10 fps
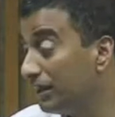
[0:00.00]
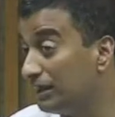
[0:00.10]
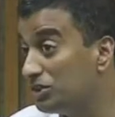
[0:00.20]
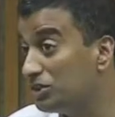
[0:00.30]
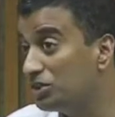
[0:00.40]

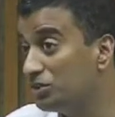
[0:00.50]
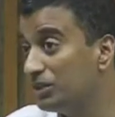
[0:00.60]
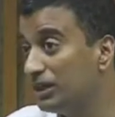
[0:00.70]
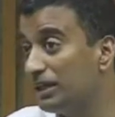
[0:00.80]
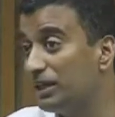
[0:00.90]

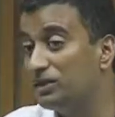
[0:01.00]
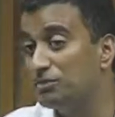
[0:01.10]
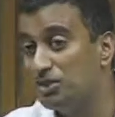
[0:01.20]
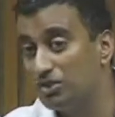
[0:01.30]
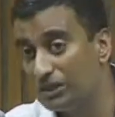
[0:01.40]
institutional
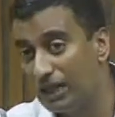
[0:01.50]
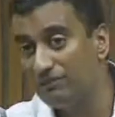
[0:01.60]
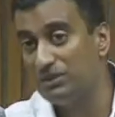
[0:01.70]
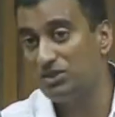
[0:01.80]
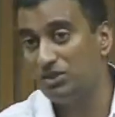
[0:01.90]
arrangements to
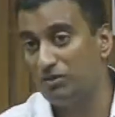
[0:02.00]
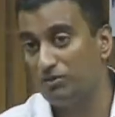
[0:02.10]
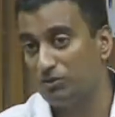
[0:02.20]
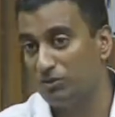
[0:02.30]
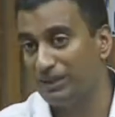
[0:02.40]
govern
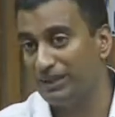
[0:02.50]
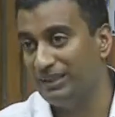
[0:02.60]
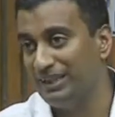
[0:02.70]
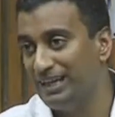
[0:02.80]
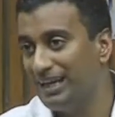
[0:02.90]
software
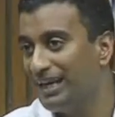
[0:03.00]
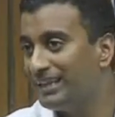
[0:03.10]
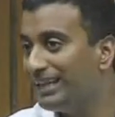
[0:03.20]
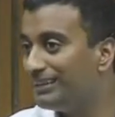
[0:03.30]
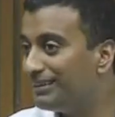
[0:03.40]

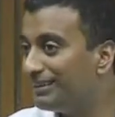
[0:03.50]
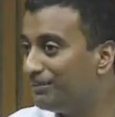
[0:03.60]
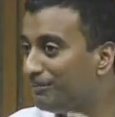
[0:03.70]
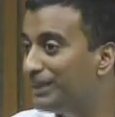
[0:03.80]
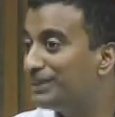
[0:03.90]
that
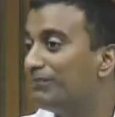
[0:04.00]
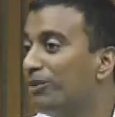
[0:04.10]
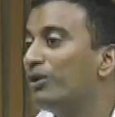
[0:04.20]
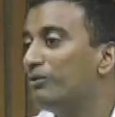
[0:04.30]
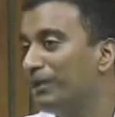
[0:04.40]
makes it
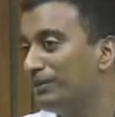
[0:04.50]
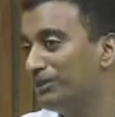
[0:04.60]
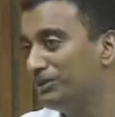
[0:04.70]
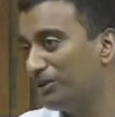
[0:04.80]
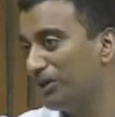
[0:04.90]
more
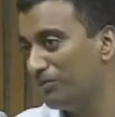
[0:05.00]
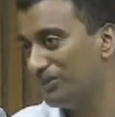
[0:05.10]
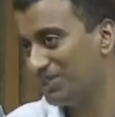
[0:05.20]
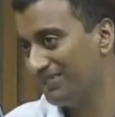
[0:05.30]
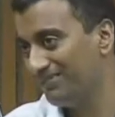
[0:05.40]
amenable to a
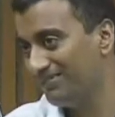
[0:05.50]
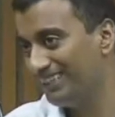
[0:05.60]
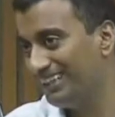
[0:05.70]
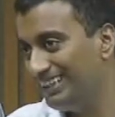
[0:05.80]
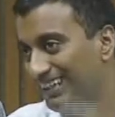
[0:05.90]
commons,
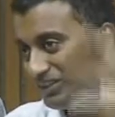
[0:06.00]
right?